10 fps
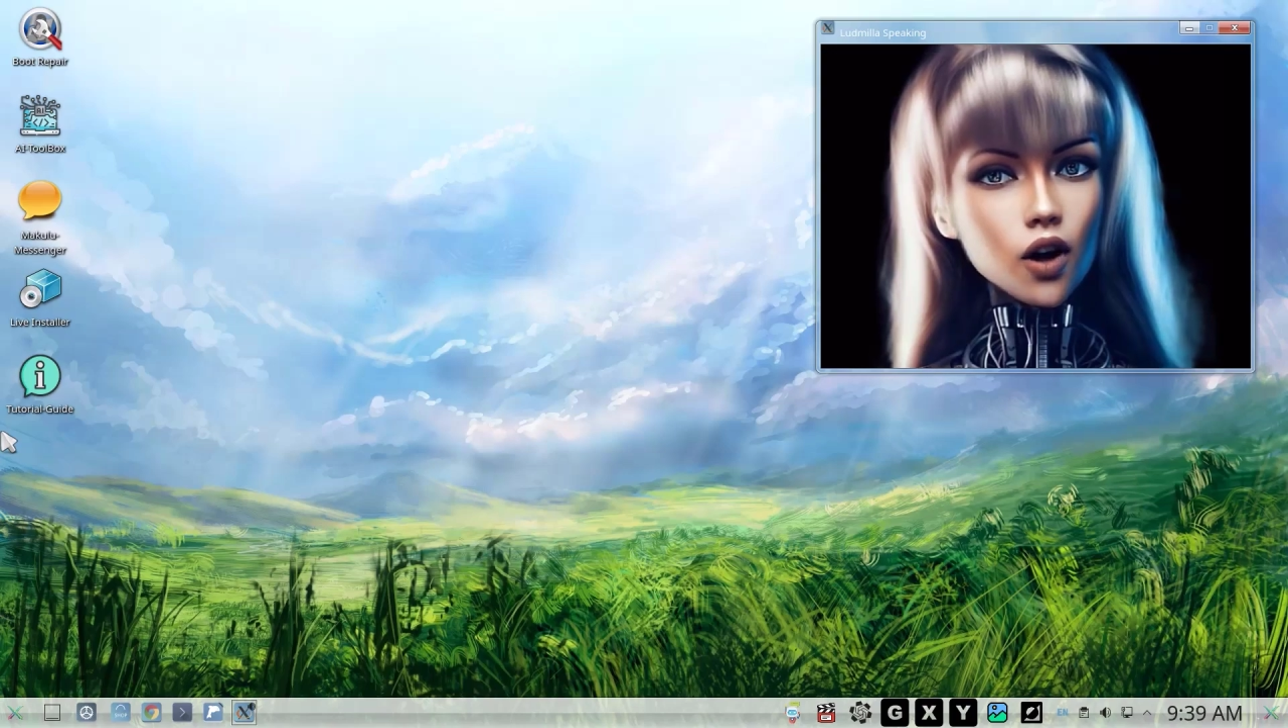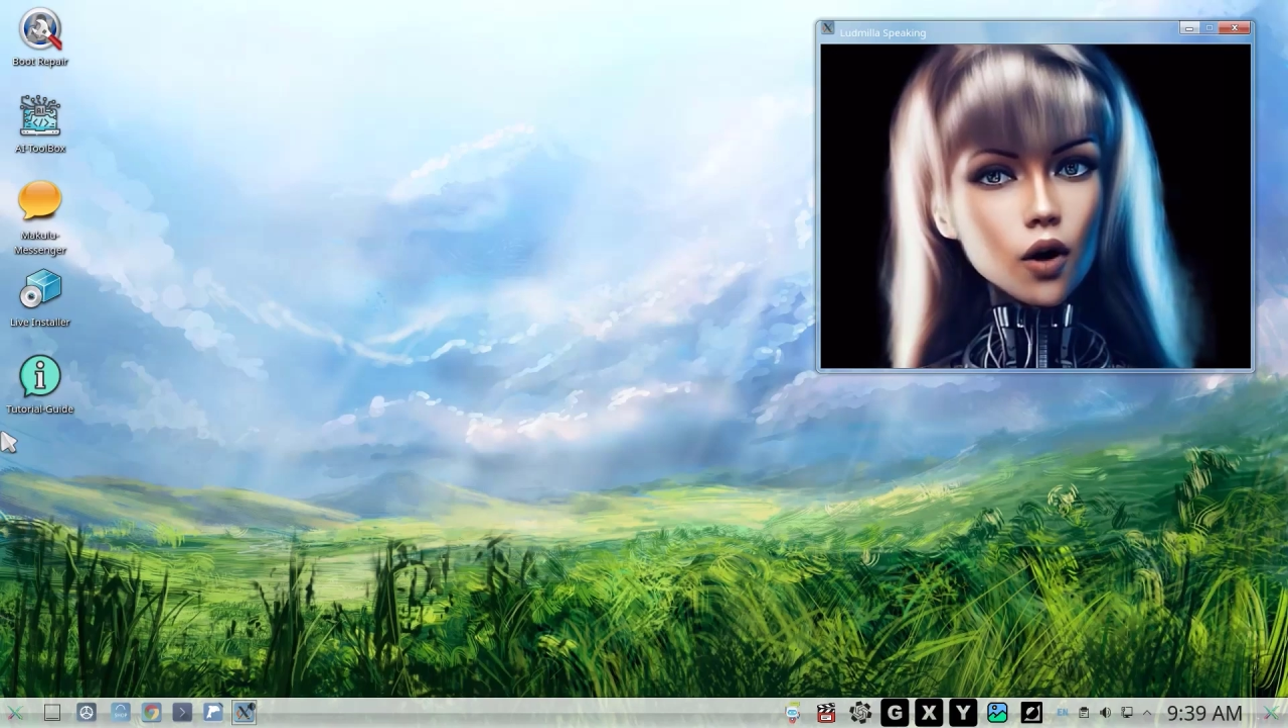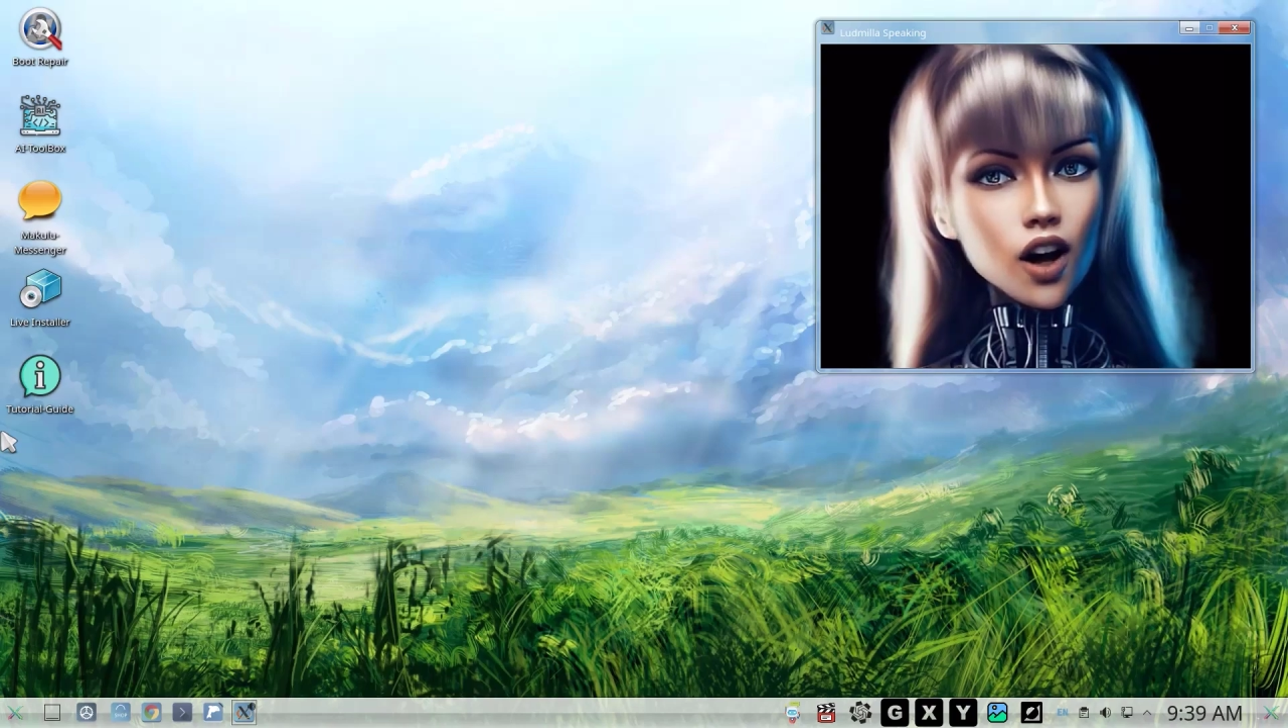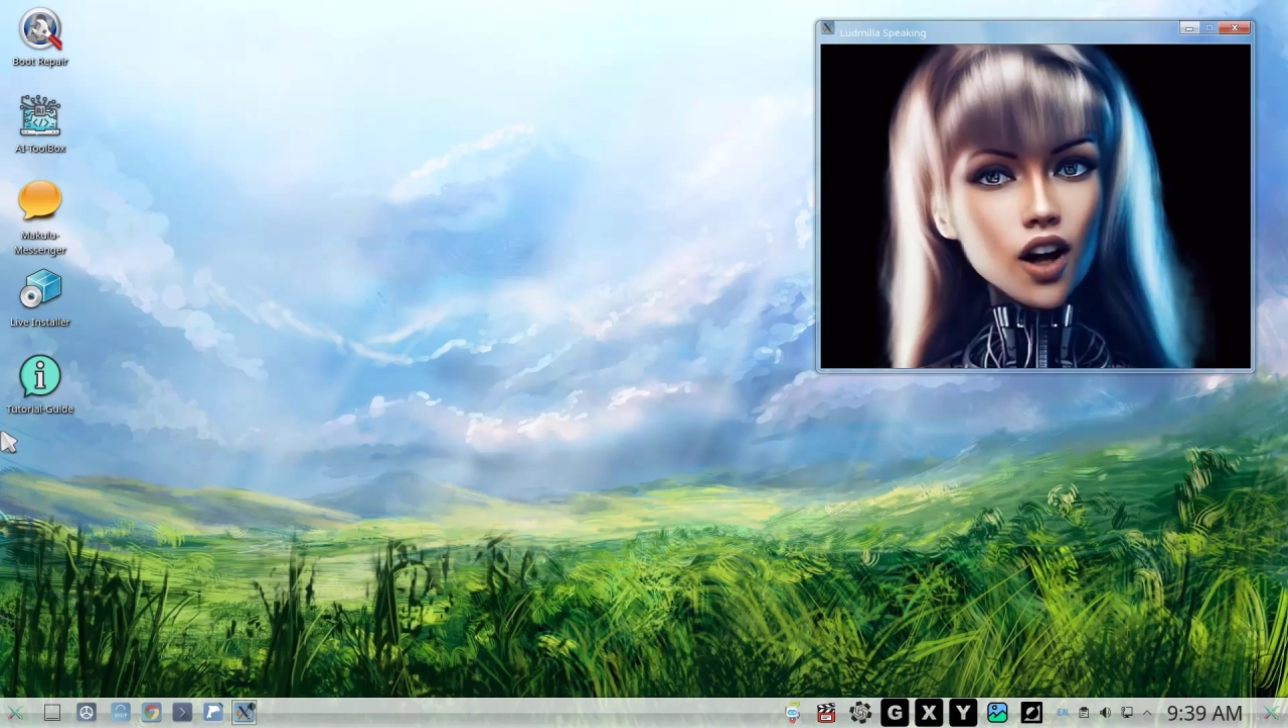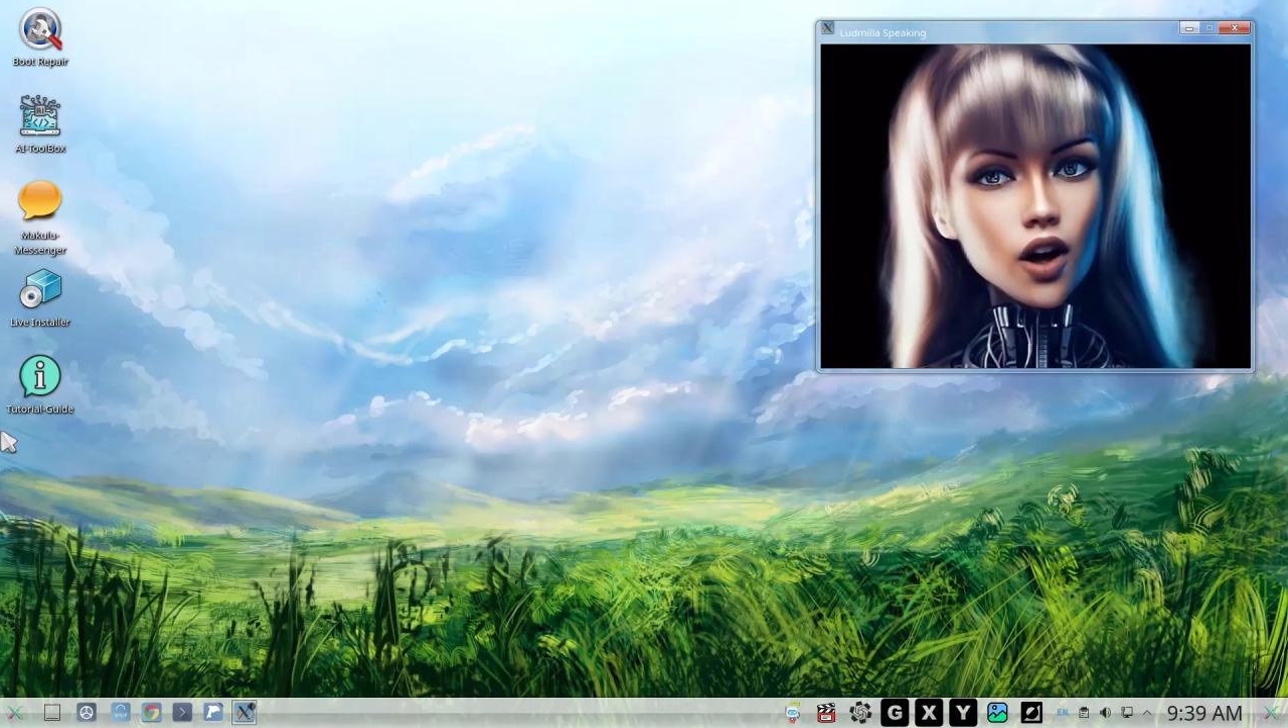and
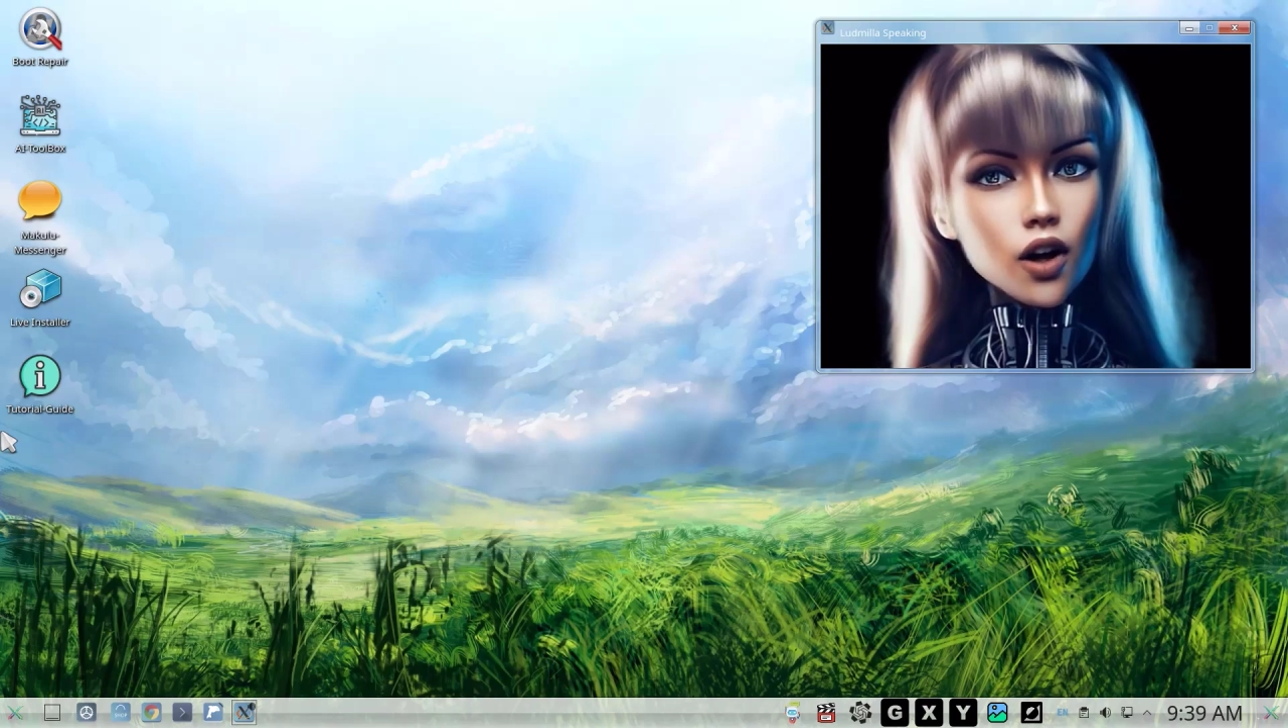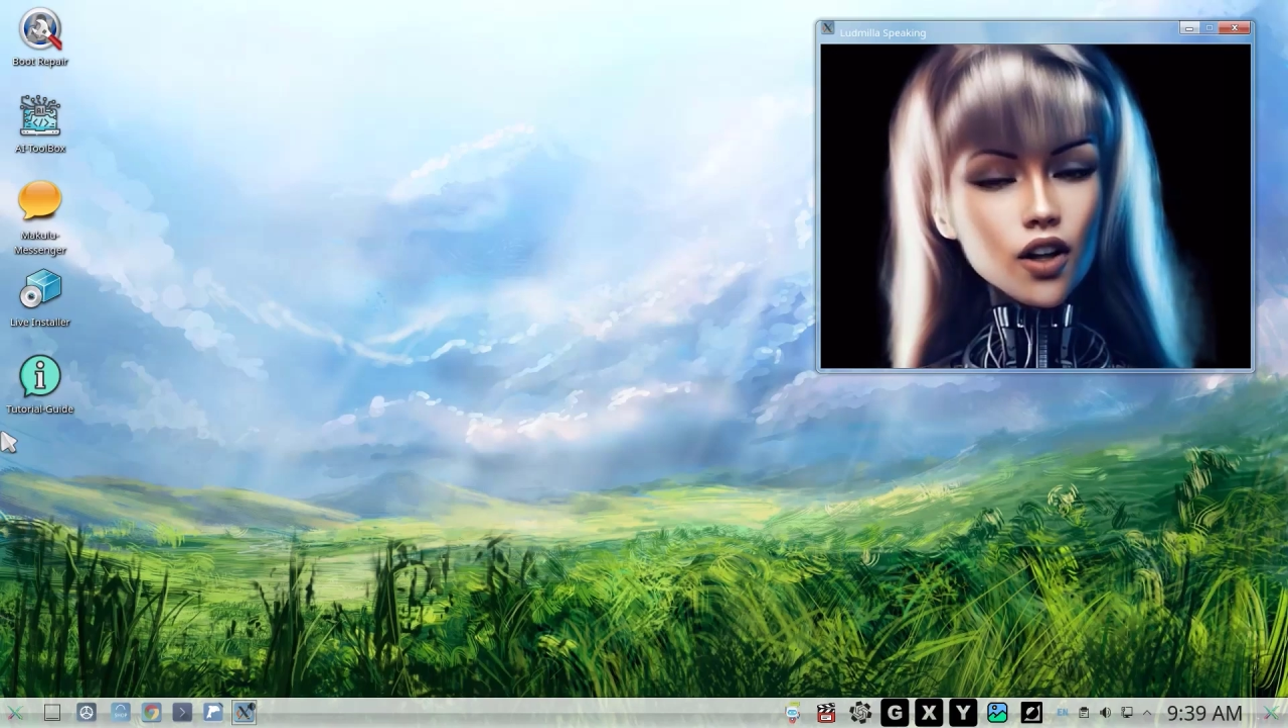the stress